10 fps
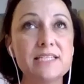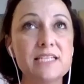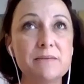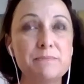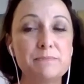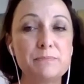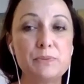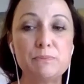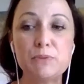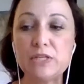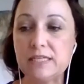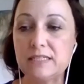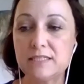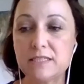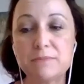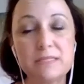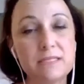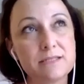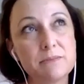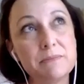up
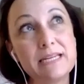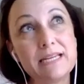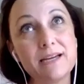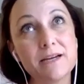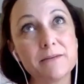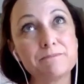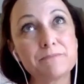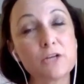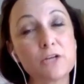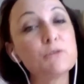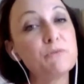submitting a group of